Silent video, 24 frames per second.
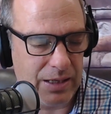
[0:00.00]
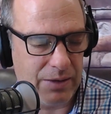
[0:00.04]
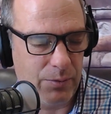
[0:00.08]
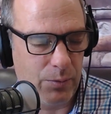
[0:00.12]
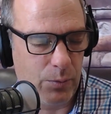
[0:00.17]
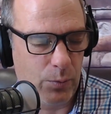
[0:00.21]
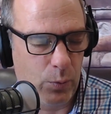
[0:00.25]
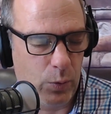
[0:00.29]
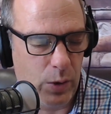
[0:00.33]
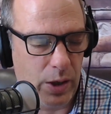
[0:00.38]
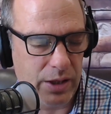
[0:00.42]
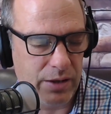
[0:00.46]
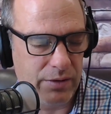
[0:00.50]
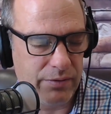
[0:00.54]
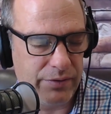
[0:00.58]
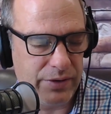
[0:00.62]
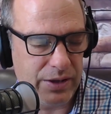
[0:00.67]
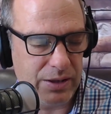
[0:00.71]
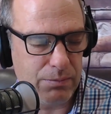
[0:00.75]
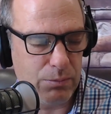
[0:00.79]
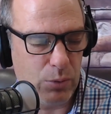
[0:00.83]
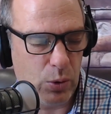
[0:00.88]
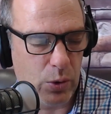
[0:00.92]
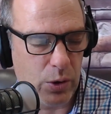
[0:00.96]
one of
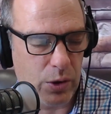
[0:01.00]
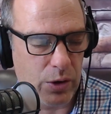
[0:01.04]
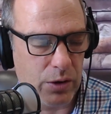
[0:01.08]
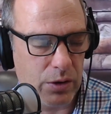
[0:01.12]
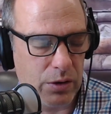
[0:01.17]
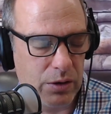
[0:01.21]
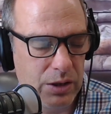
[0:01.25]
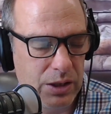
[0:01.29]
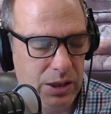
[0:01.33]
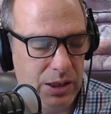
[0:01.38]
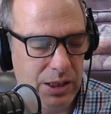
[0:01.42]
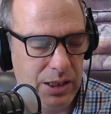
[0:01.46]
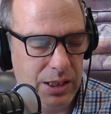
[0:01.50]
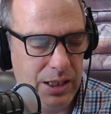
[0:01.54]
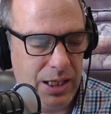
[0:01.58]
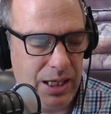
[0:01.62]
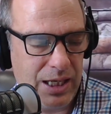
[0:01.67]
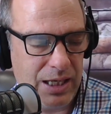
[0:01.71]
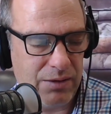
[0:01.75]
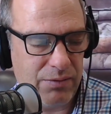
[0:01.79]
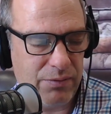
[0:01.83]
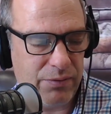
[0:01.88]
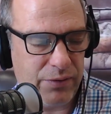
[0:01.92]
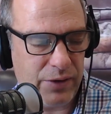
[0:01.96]
the more
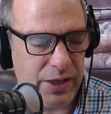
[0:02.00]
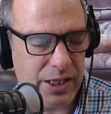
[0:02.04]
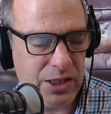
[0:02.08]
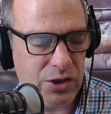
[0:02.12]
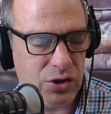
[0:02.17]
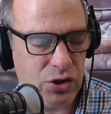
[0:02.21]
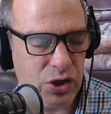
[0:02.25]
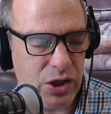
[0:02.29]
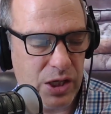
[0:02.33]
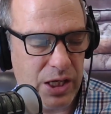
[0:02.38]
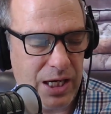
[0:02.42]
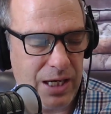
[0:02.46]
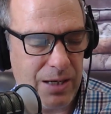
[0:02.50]
inflation